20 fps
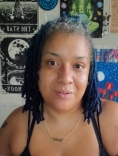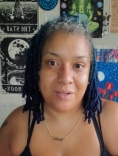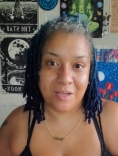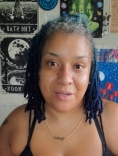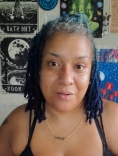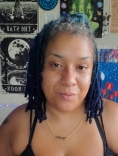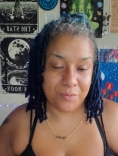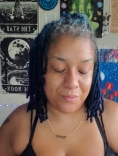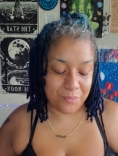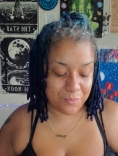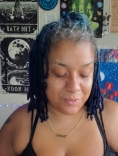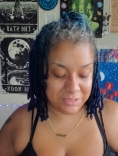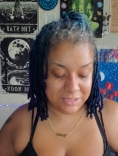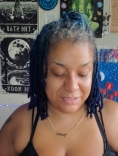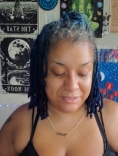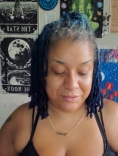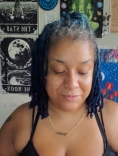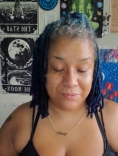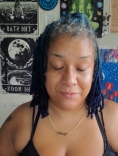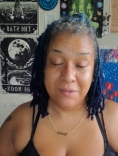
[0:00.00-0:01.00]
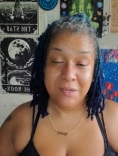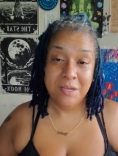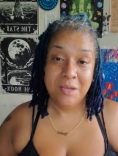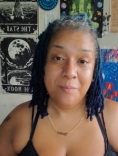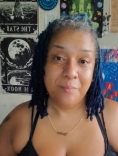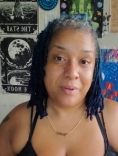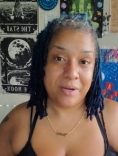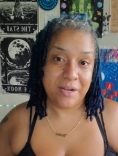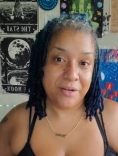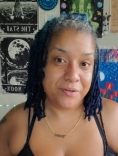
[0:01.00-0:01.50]
know, I don't know what they do.
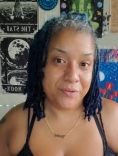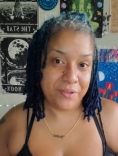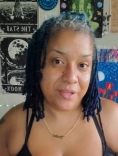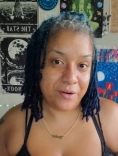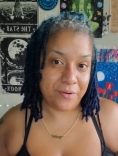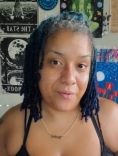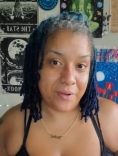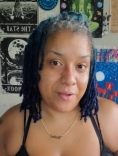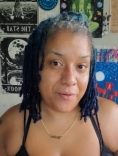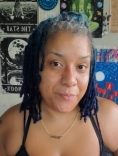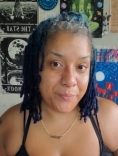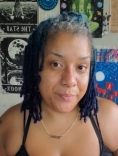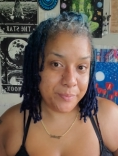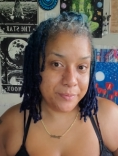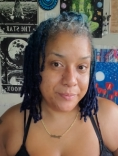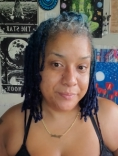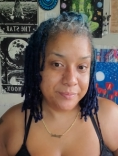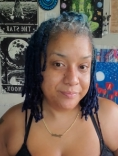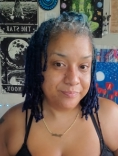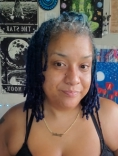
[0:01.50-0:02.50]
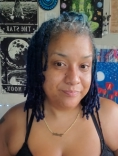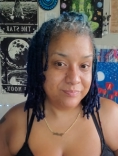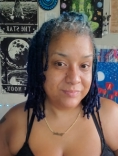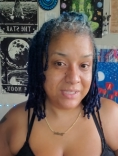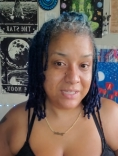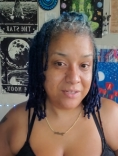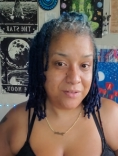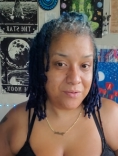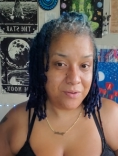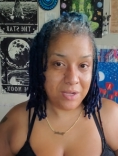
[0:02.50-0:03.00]
But I know they don't help you.
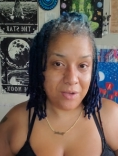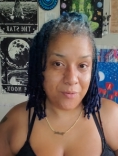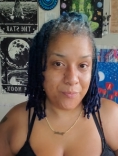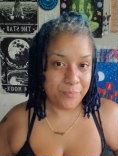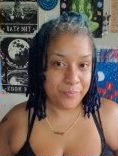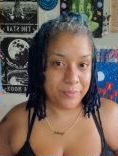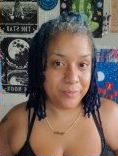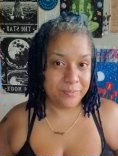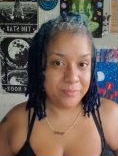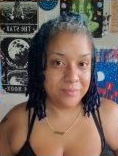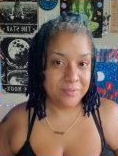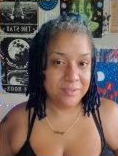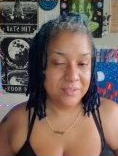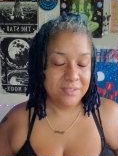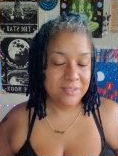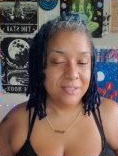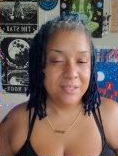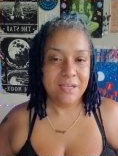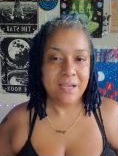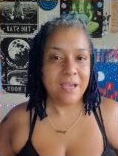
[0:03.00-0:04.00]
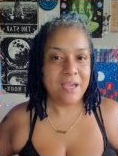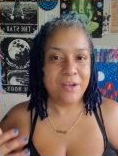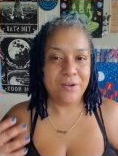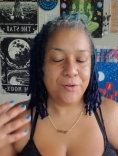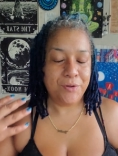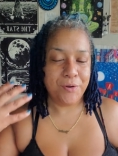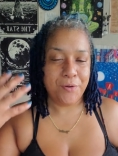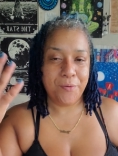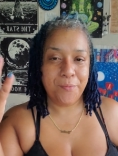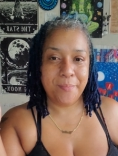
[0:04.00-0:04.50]
They don't help you.
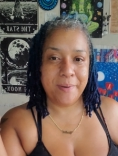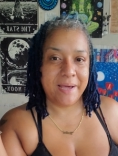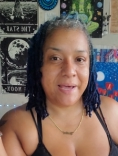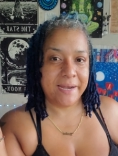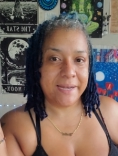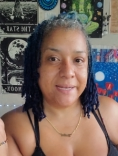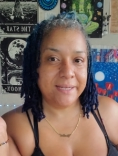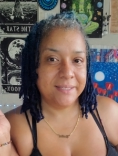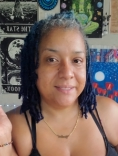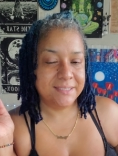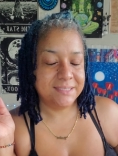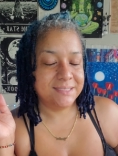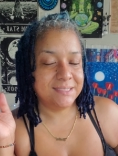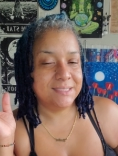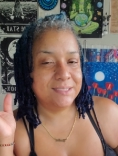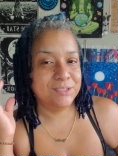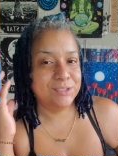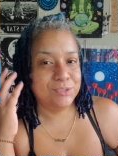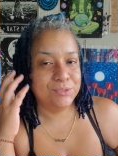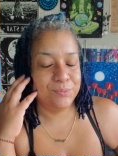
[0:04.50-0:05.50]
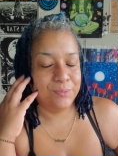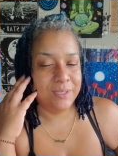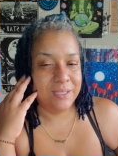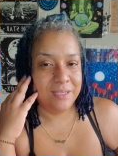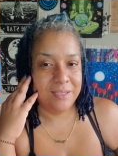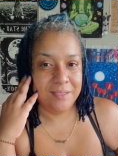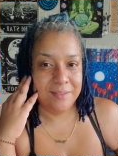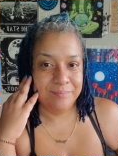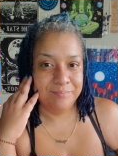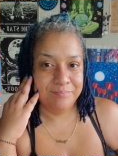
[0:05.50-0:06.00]
And nobody looks into
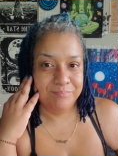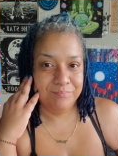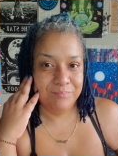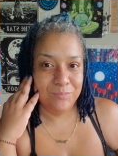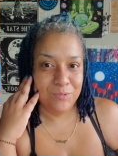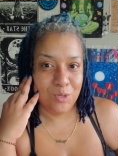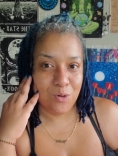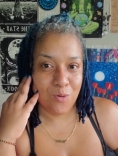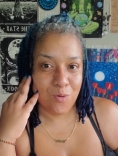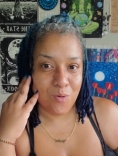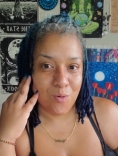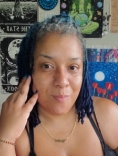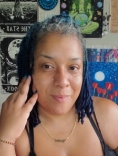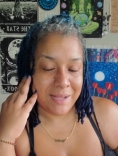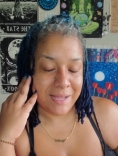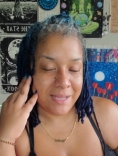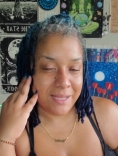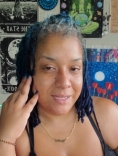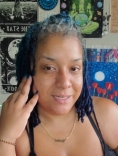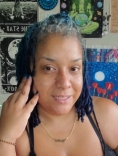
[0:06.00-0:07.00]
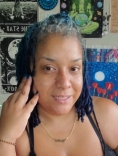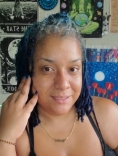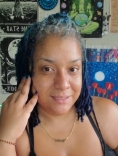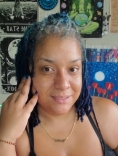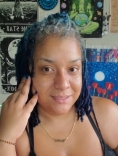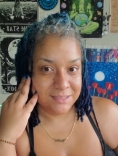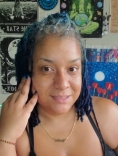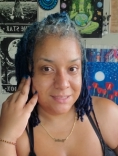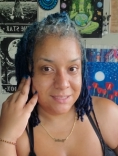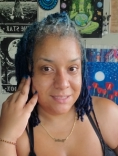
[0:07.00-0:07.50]
it. Nobody
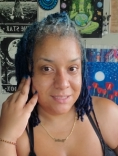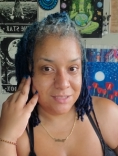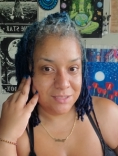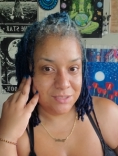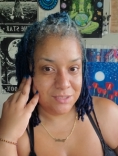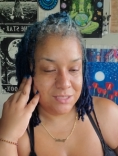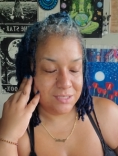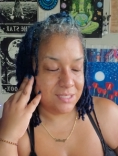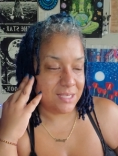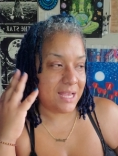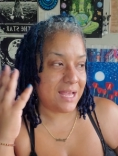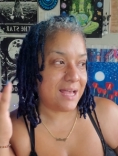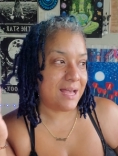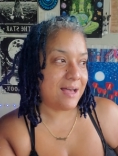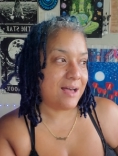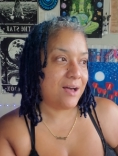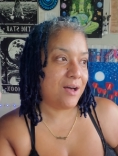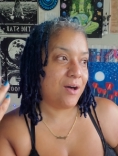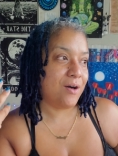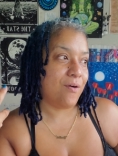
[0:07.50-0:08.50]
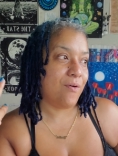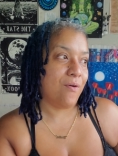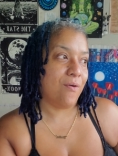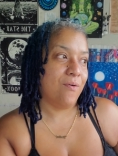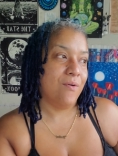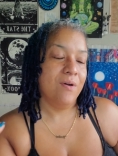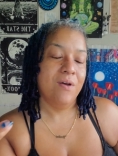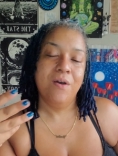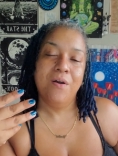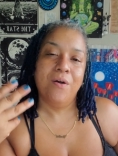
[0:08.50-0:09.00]
looks into how
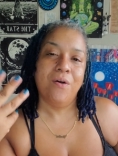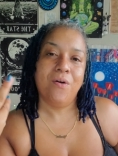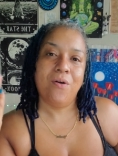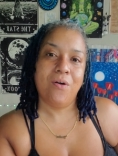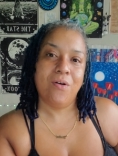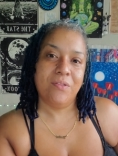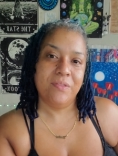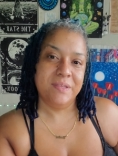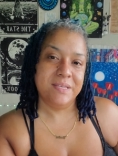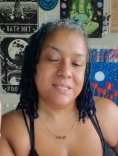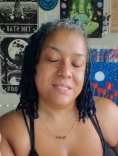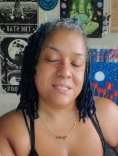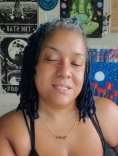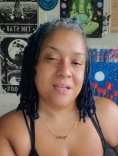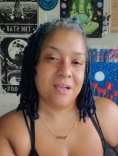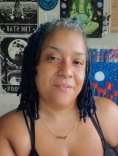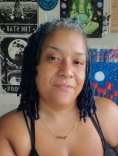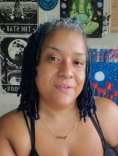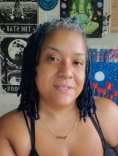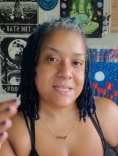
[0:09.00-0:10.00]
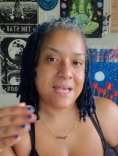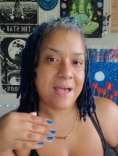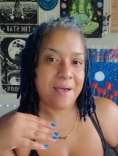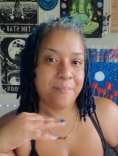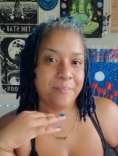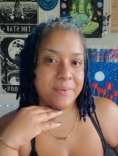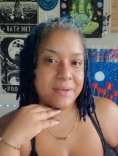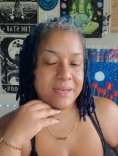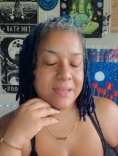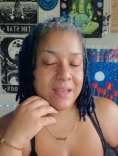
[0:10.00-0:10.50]
all this stuff is
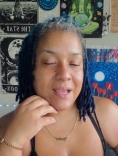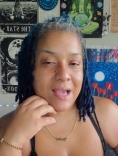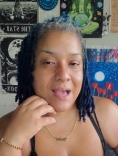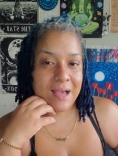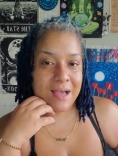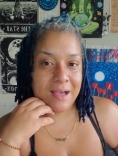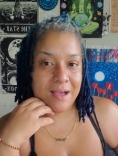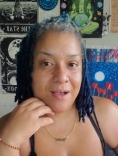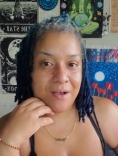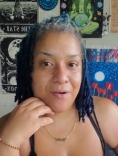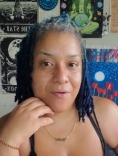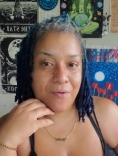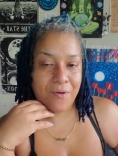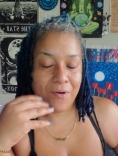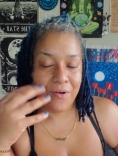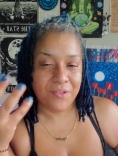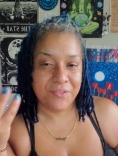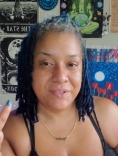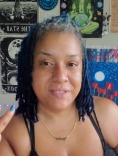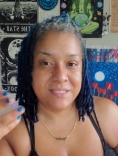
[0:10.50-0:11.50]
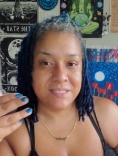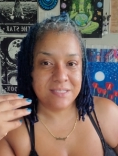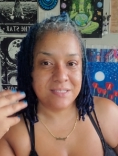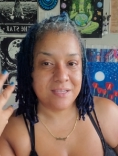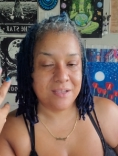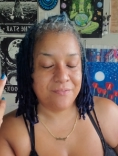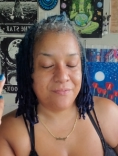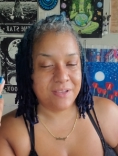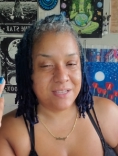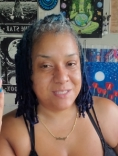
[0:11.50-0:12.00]
happening, how all this
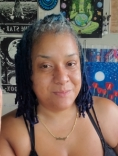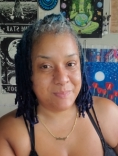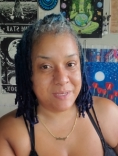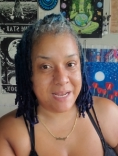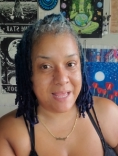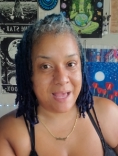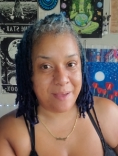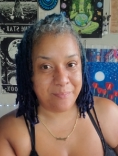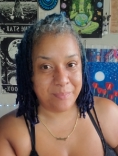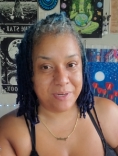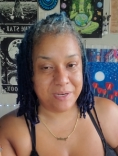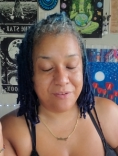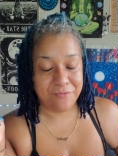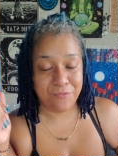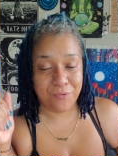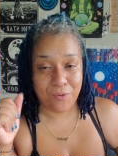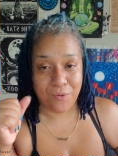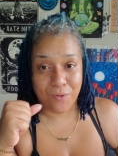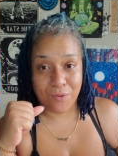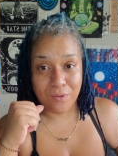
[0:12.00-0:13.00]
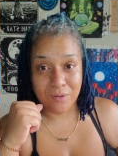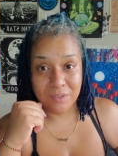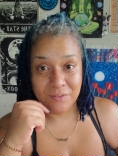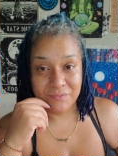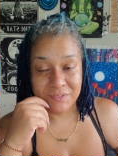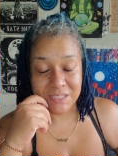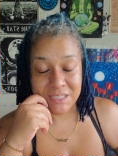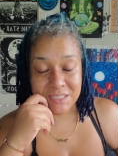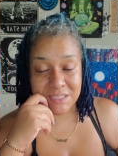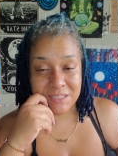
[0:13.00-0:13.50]
stuff has been happening for all of
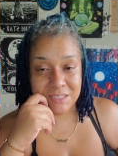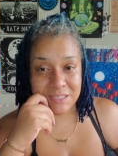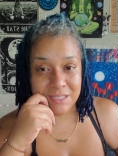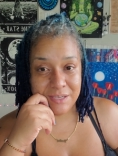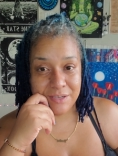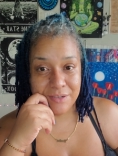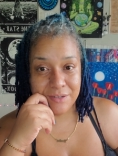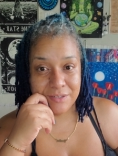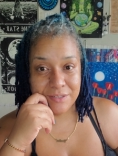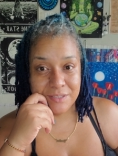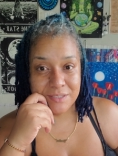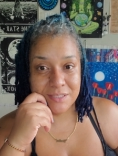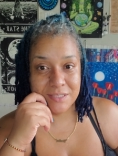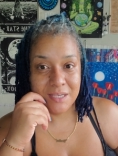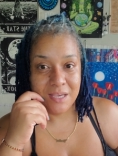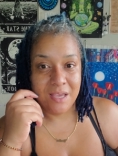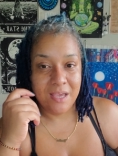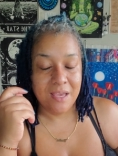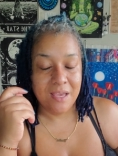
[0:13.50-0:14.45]
these years,